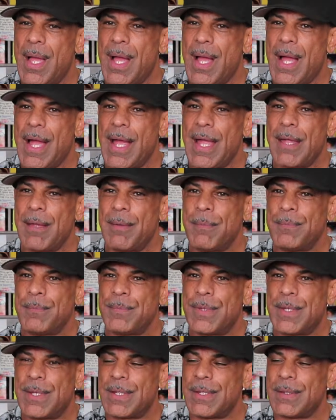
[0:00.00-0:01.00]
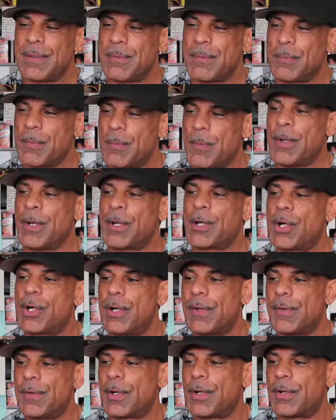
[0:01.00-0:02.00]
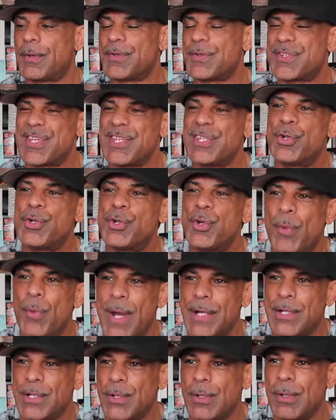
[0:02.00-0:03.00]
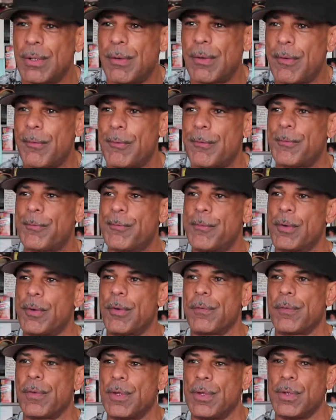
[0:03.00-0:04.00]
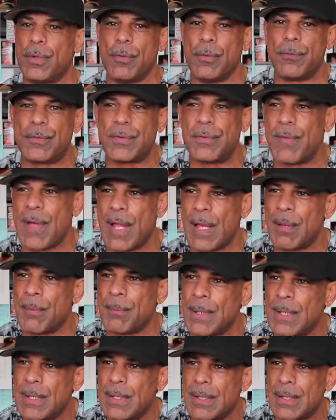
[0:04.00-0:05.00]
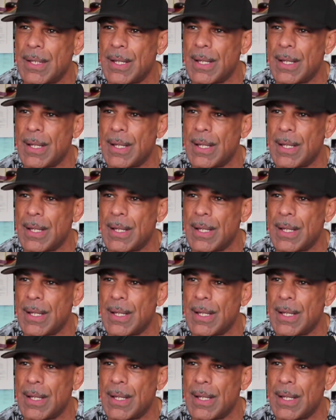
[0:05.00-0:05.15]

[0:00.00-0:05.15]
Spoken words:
I am the Senior Director for Youth Development,